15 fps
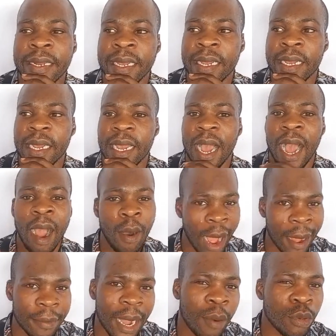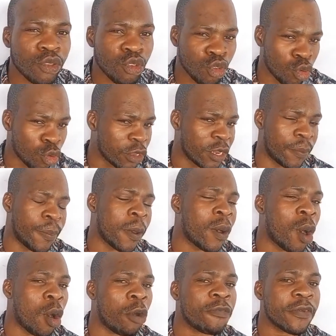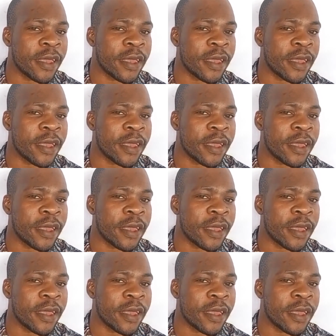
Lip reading: I want to show you the power of